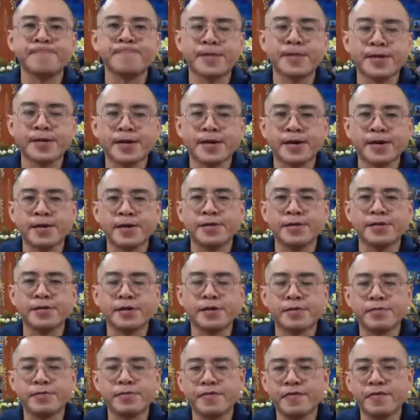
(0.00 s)

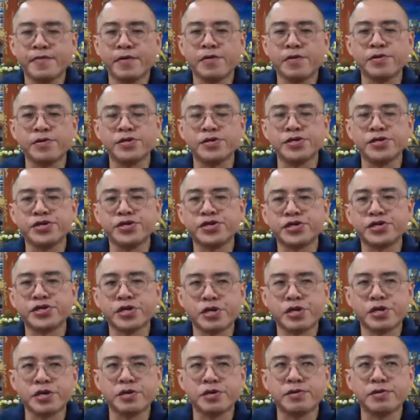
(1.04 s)
And before each
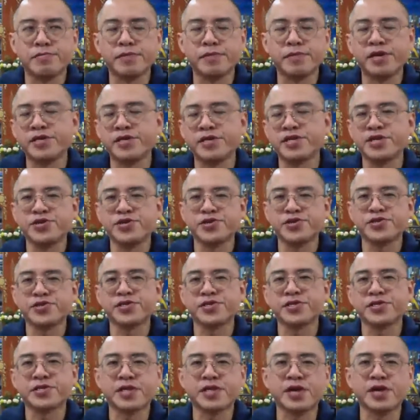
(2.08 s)

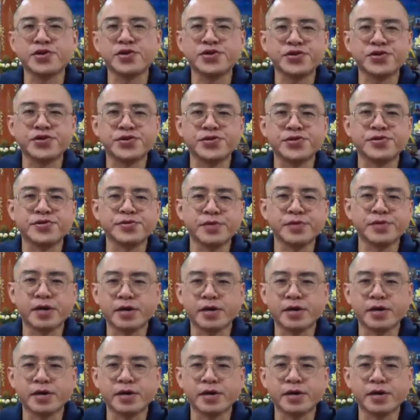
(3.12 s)
meditation session,